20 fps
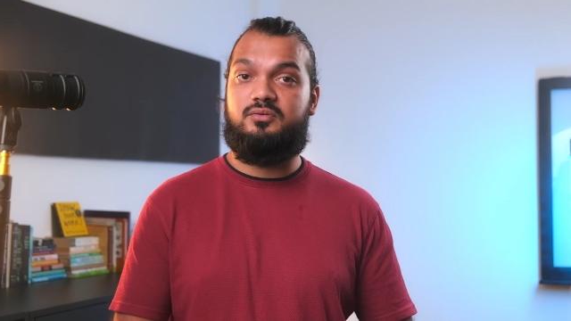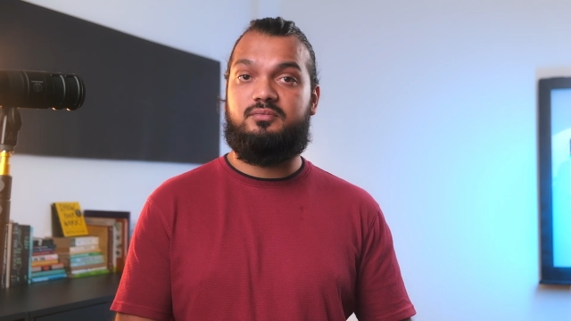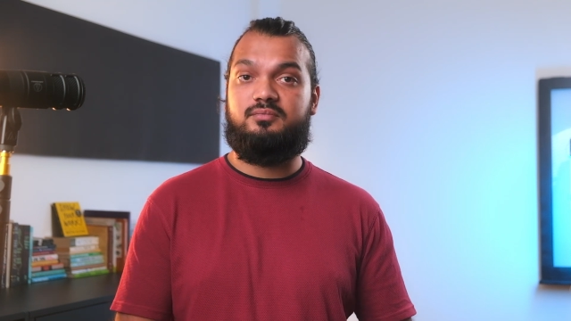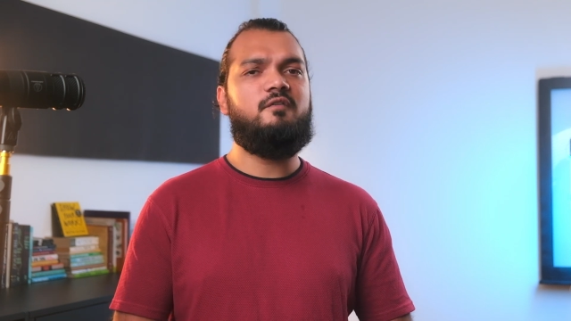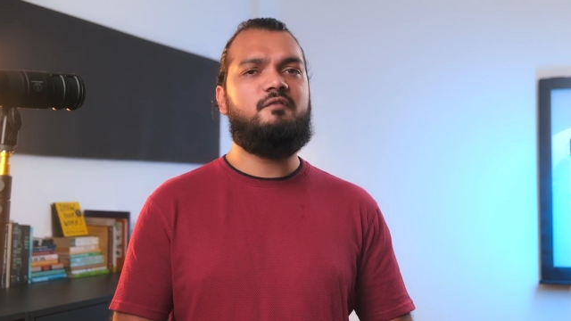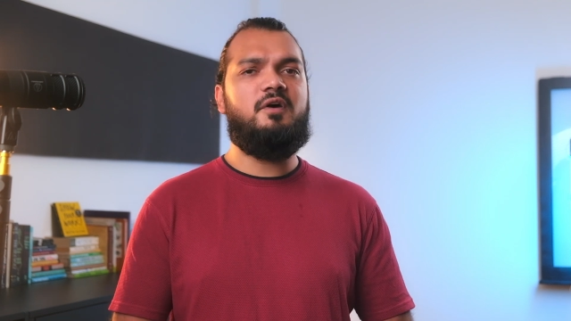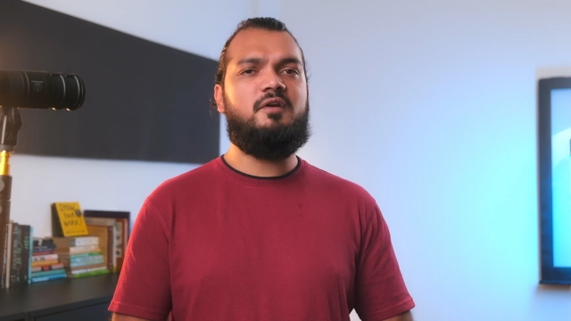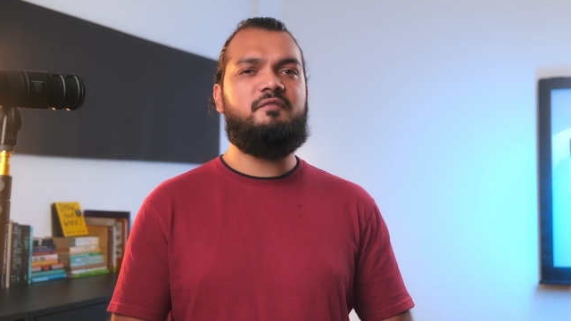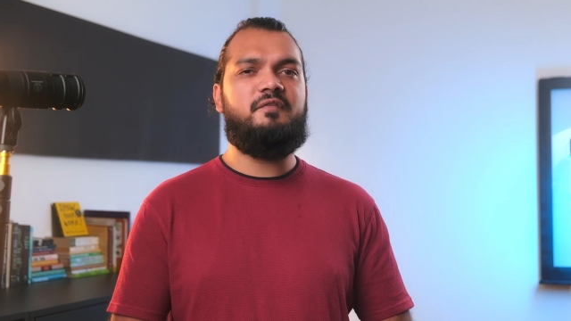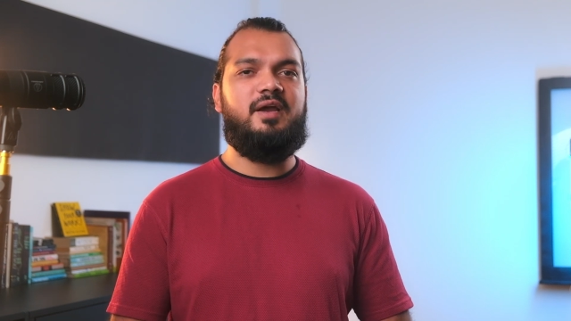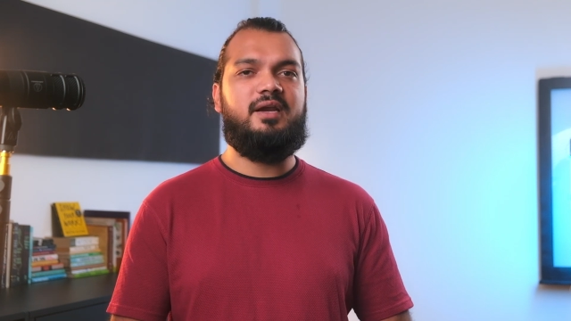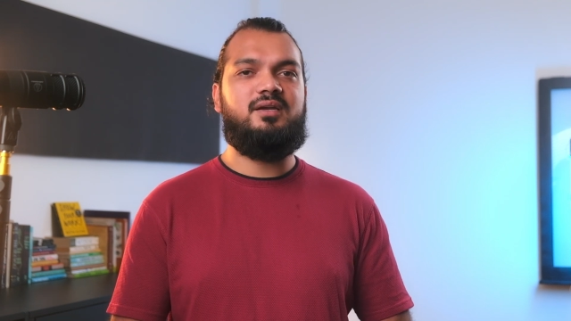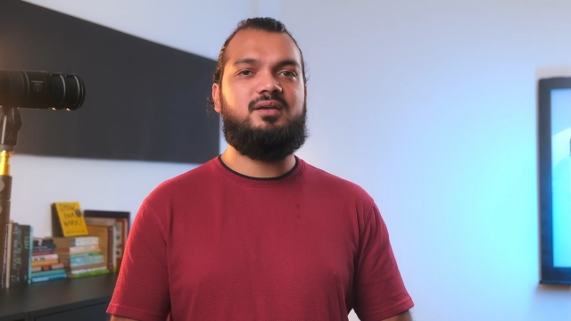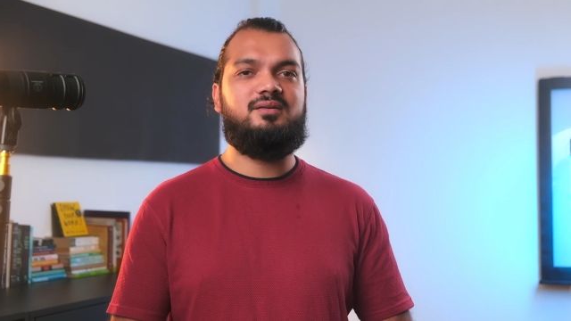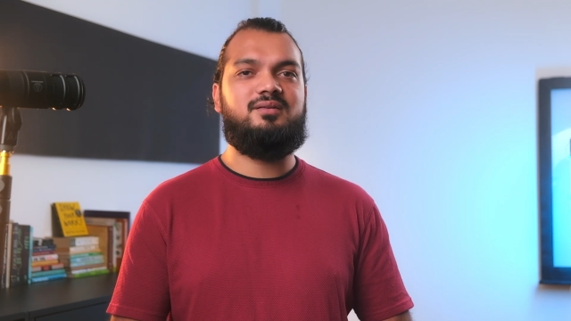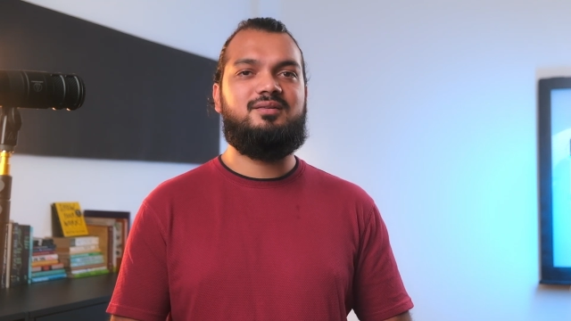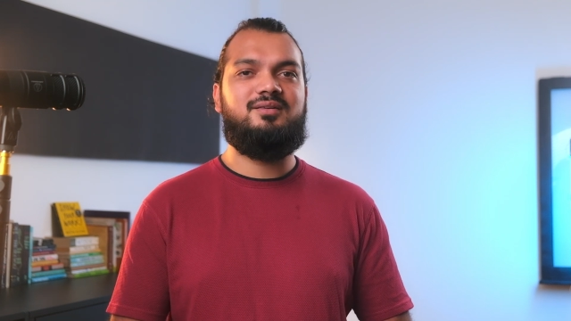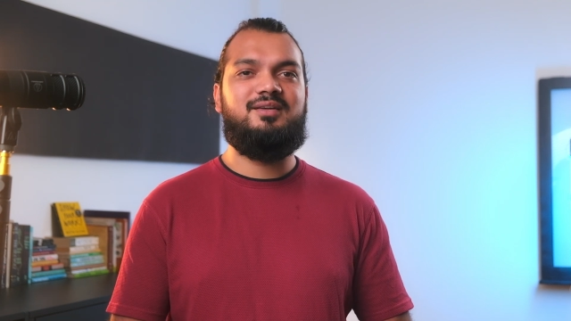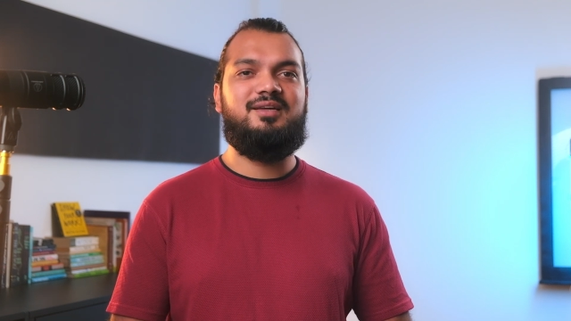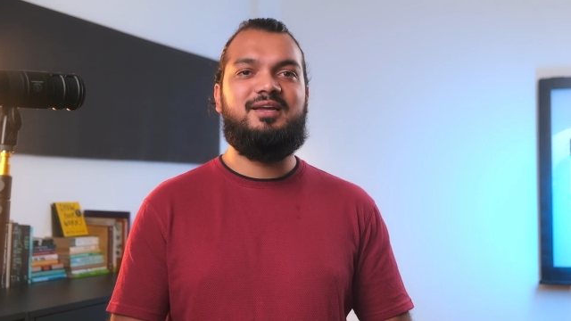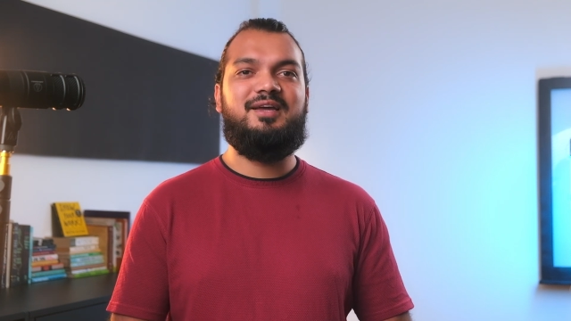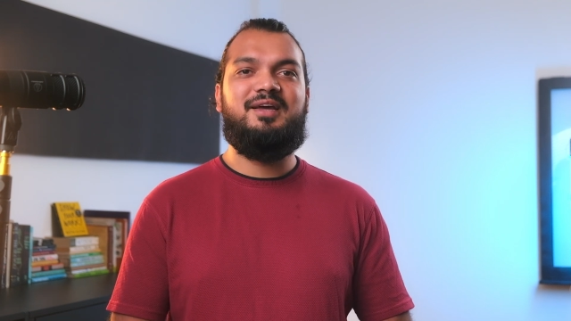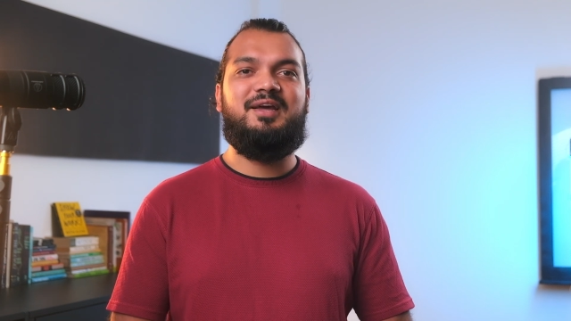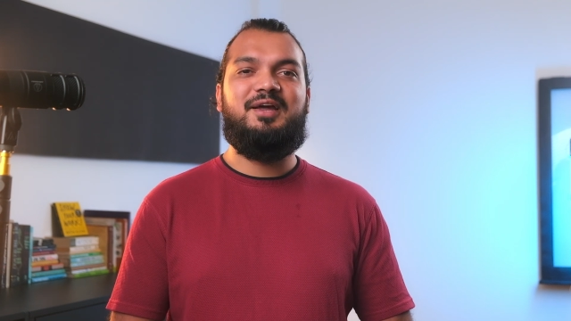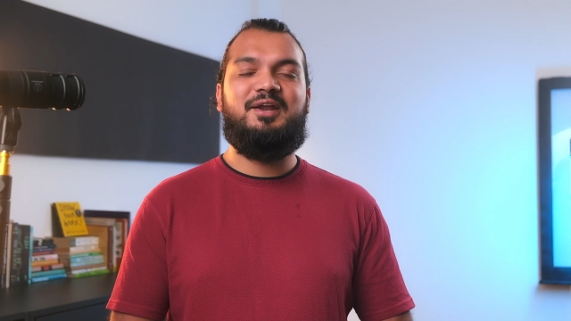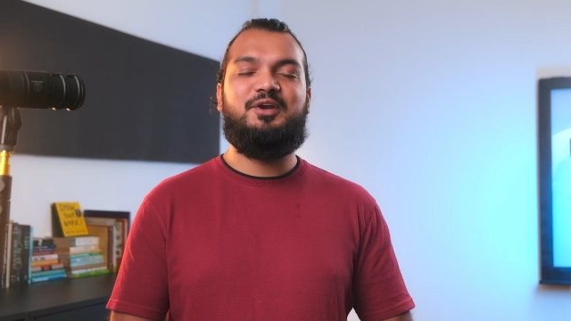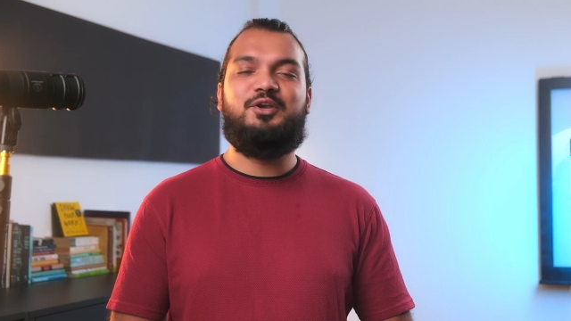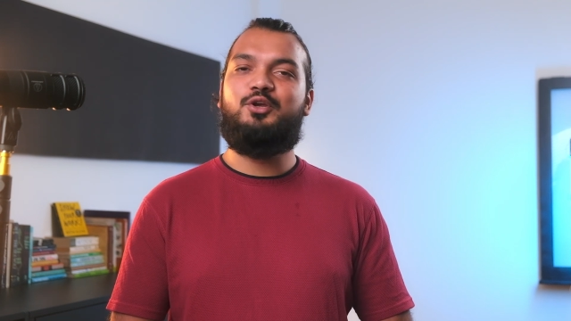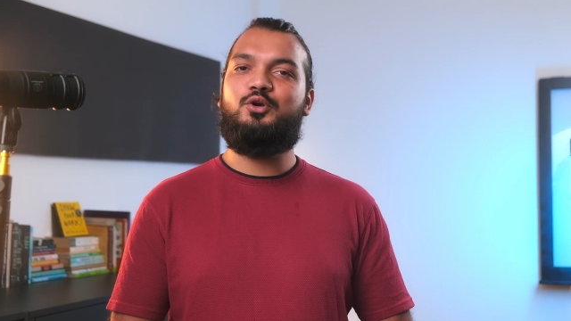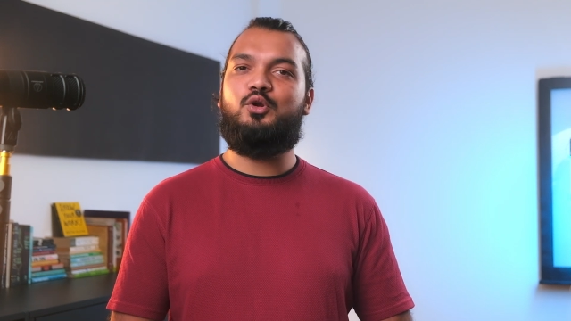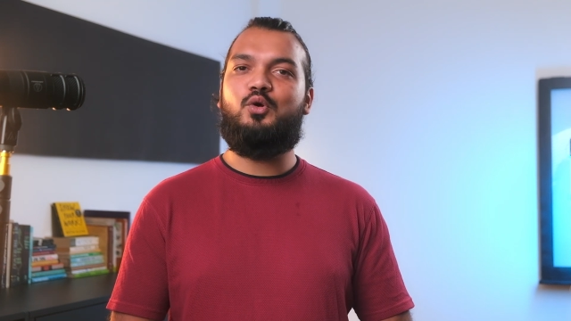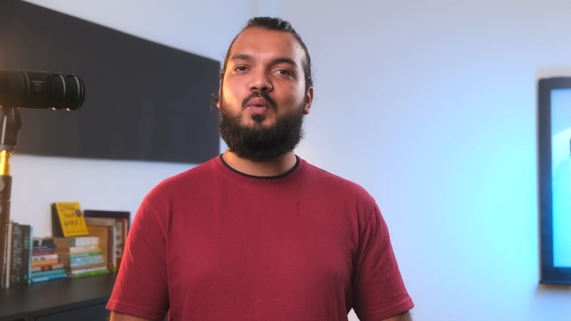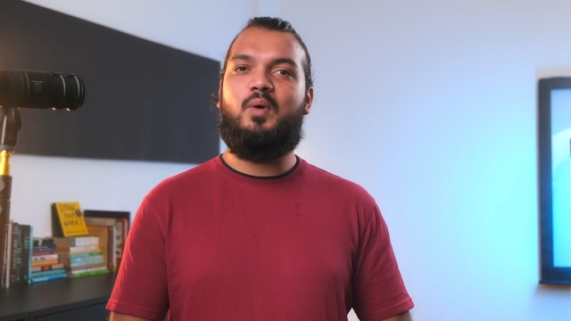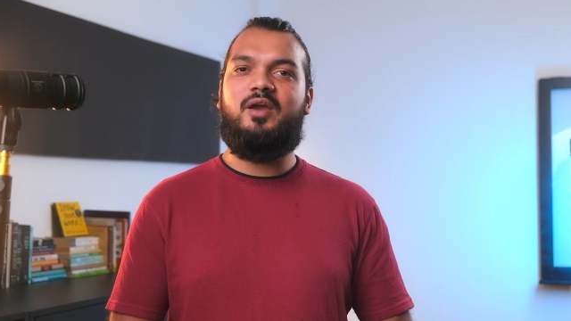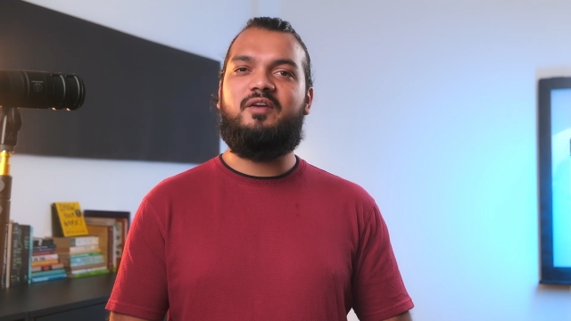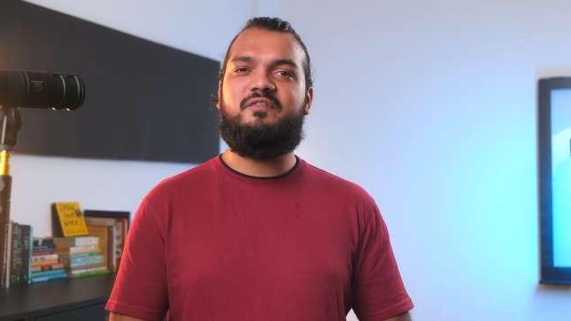Fun fact, do you know why